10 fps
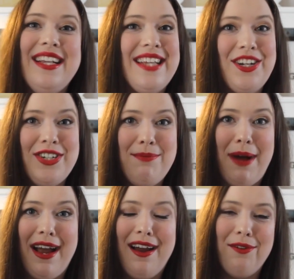It's actually
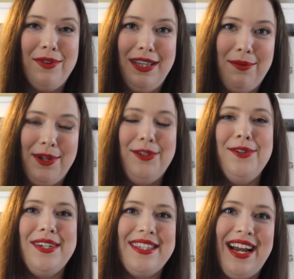by a really
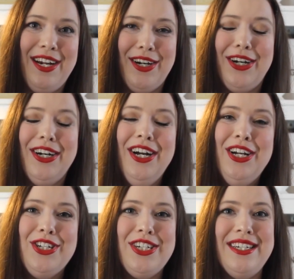well-known designer.
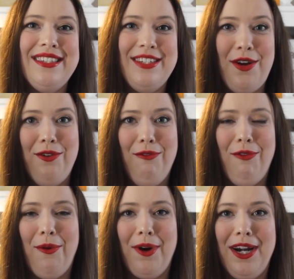She's known
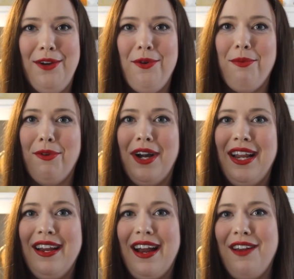for
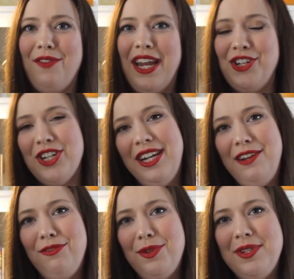incorporating kind of Asian
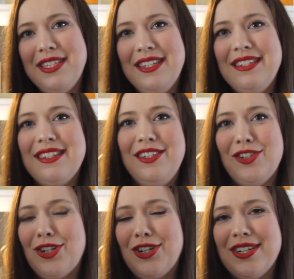influences
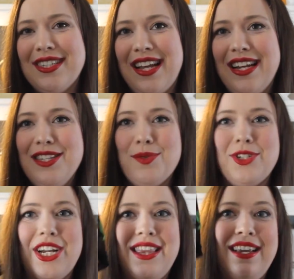into her designs,
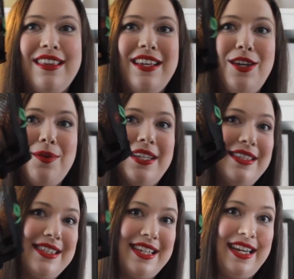which I think that you
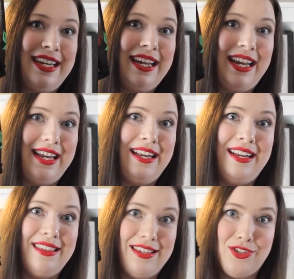can see
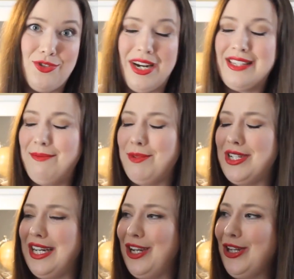in this dress in
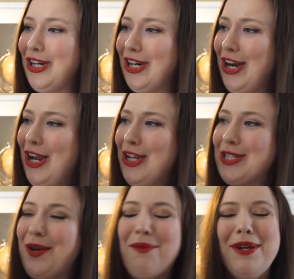particular.
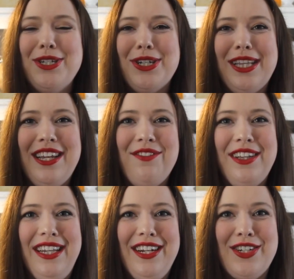So I'll make sure to leave
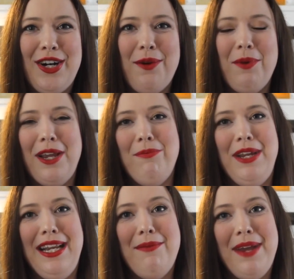a link to her
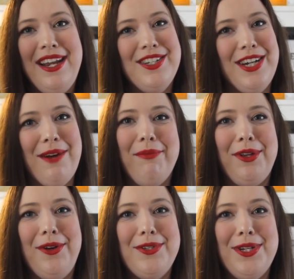Wikipedia page down
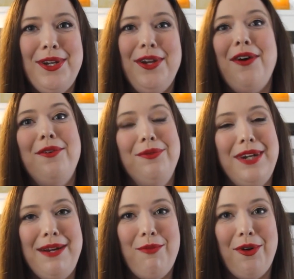below so you can go and
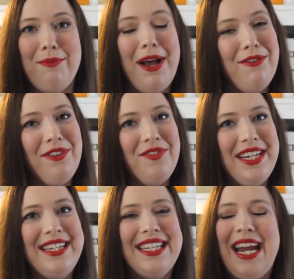read more about
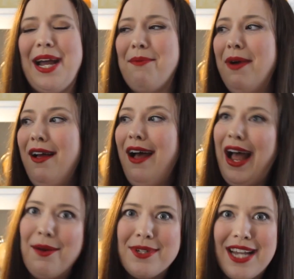Vivian Tam.
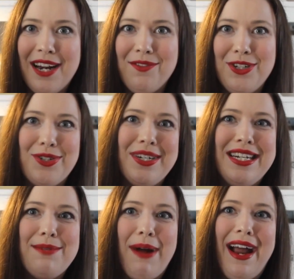I was kind of
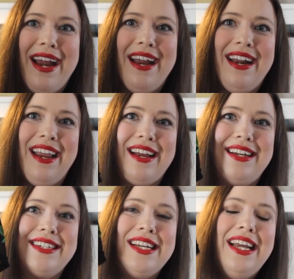intrigued by it,
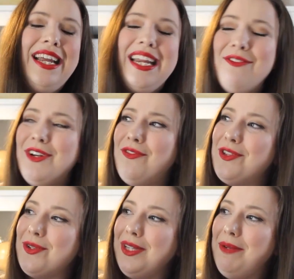and even if
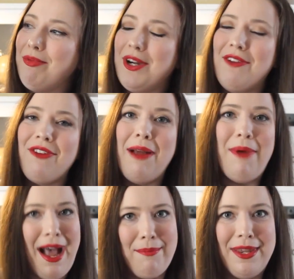it's only brief,
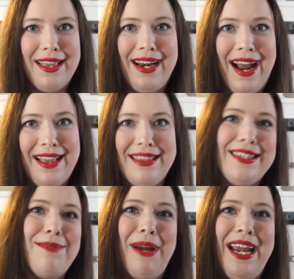I'm happy that I had
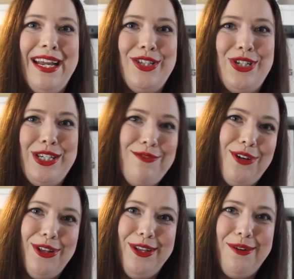this in my hands just
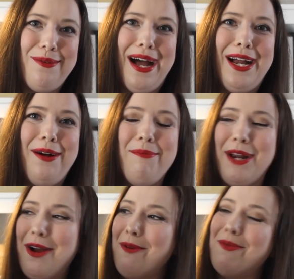for a little while,
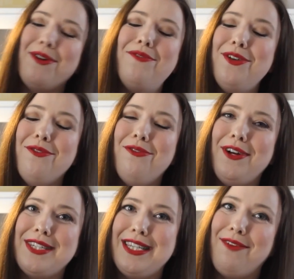but I hope one of you
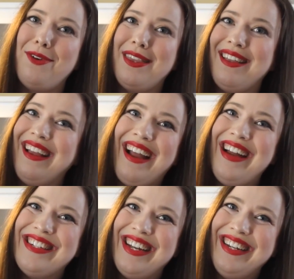falls in love with it like
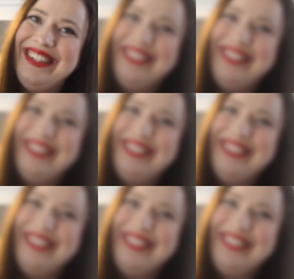I did.